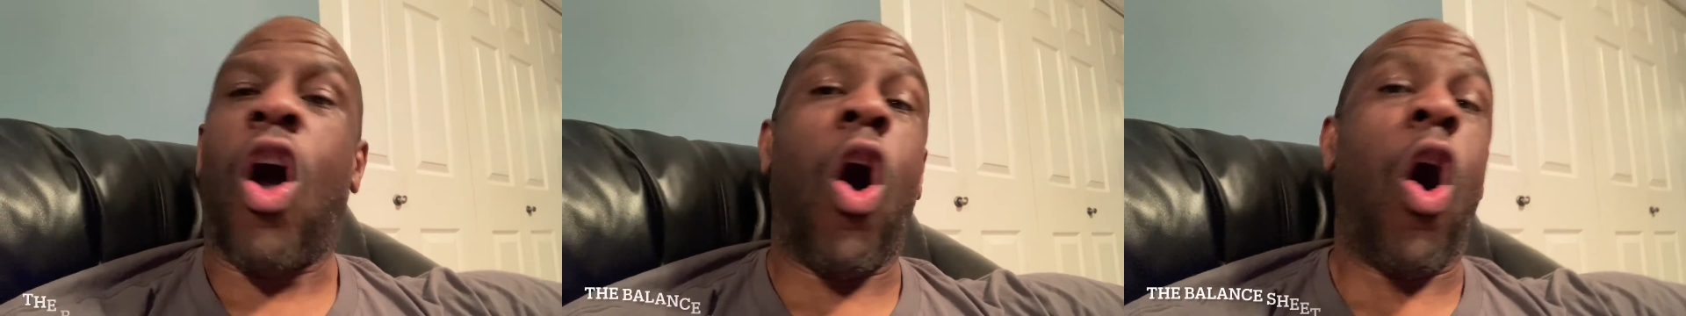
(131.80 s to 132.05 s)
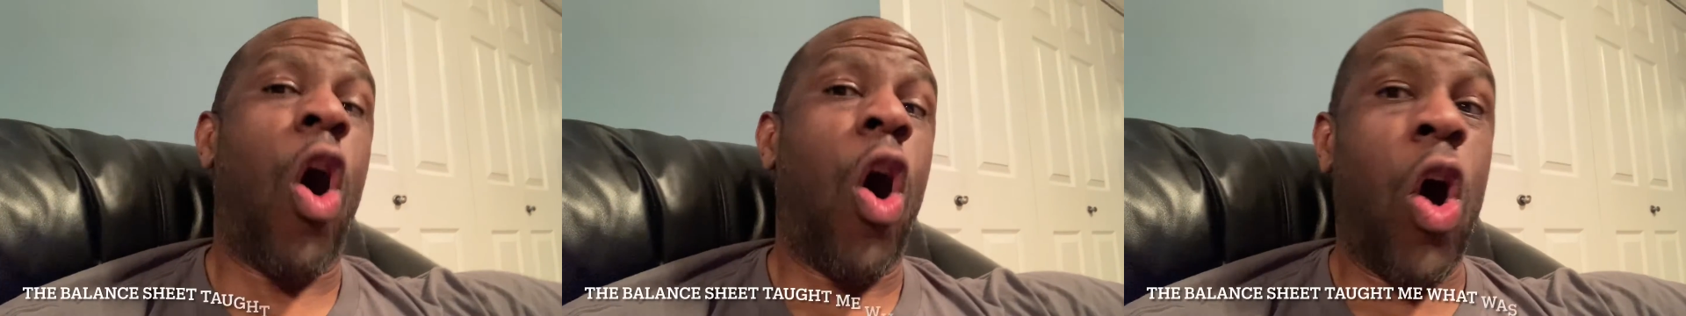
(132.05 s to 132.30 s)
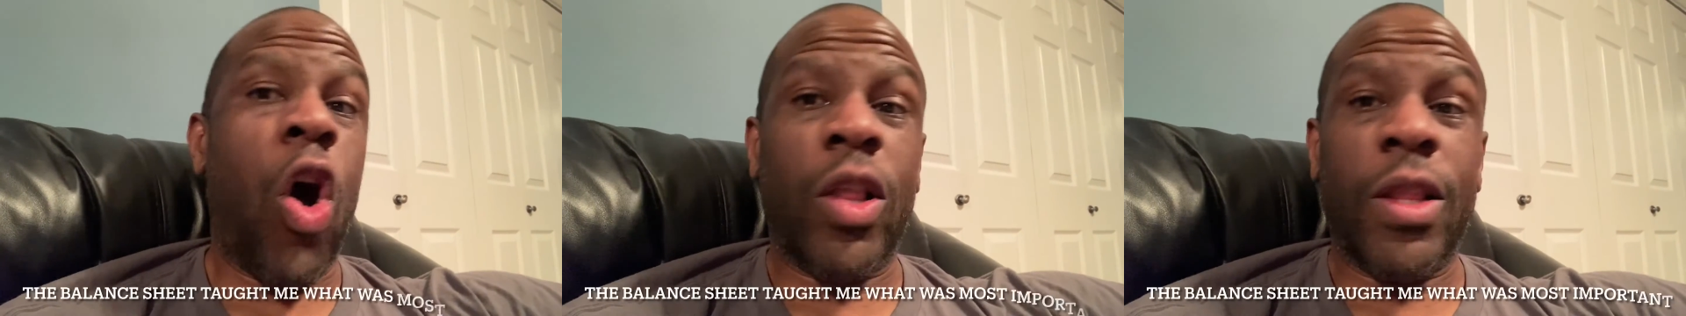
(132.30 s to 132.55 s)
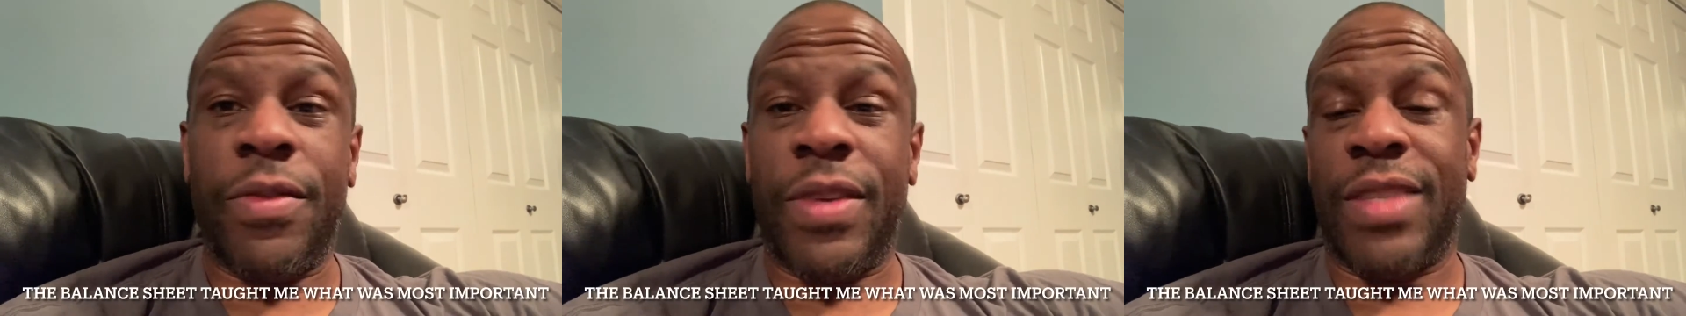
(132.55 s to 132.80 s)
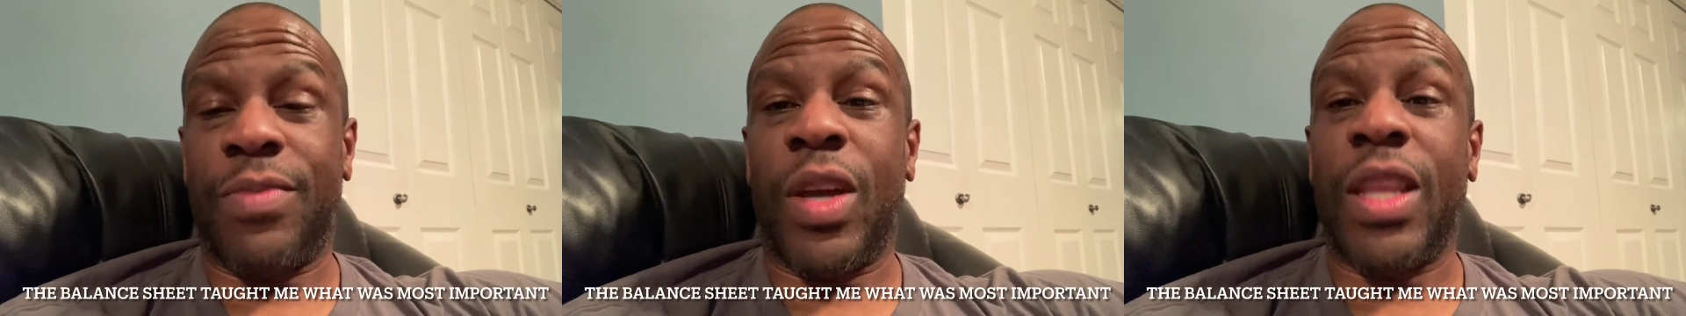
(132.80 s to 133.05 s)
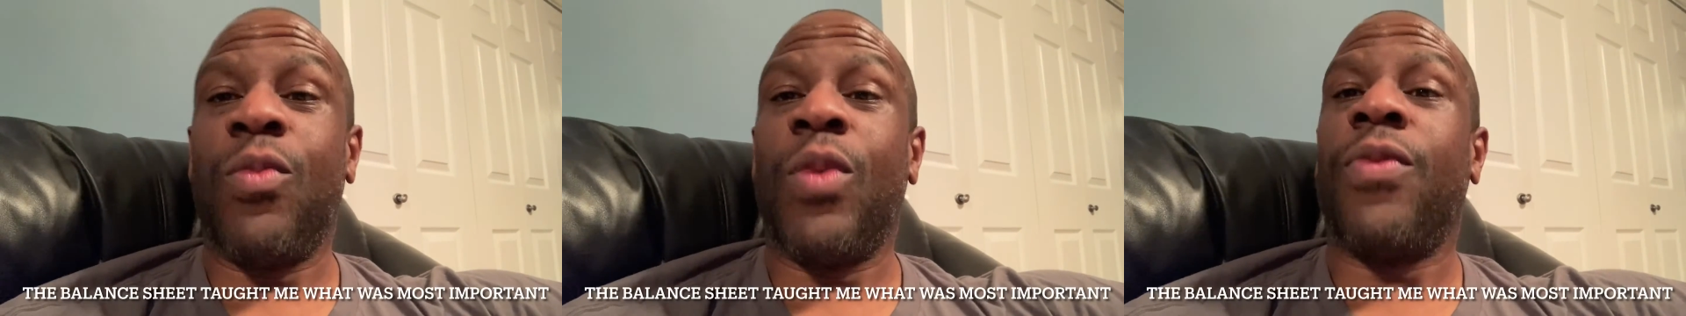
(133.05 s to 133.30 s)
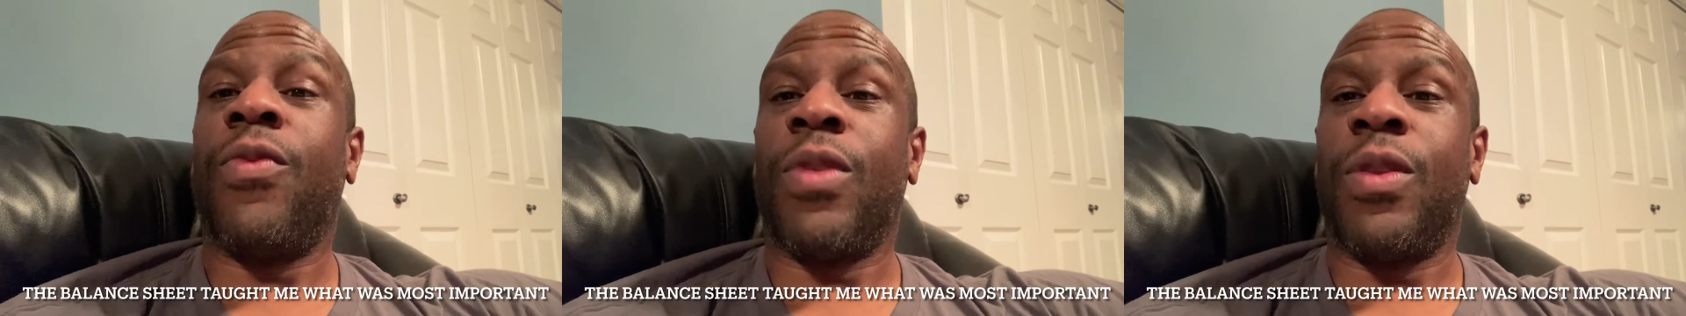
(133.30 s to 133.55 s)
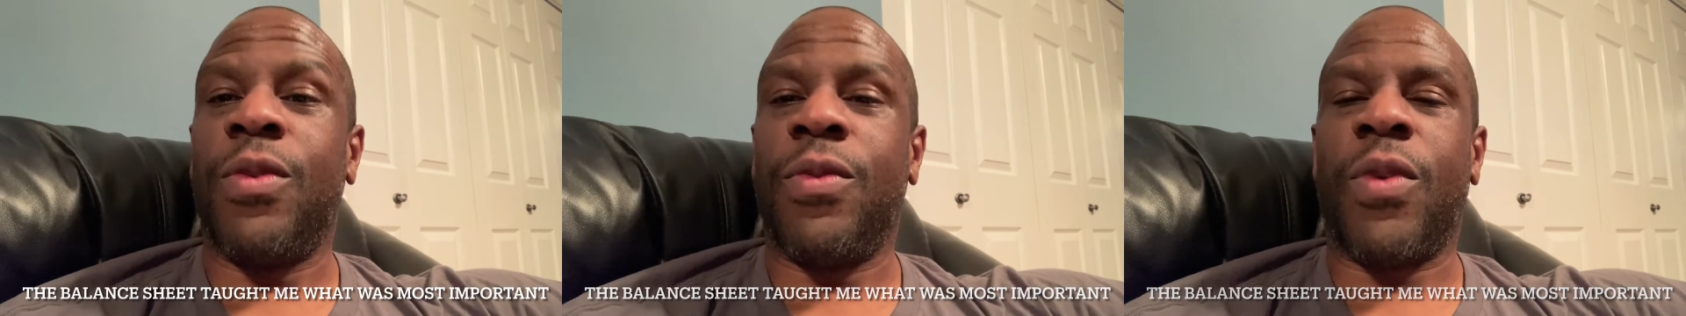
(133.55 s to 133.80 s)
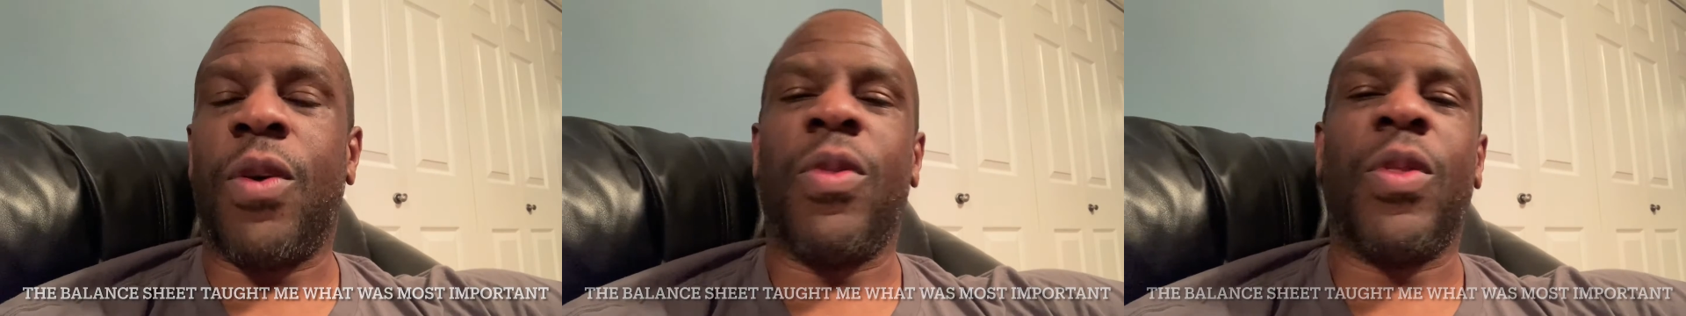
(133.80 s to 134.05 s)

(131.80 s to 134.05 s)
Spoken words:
All of his money went for the new phone.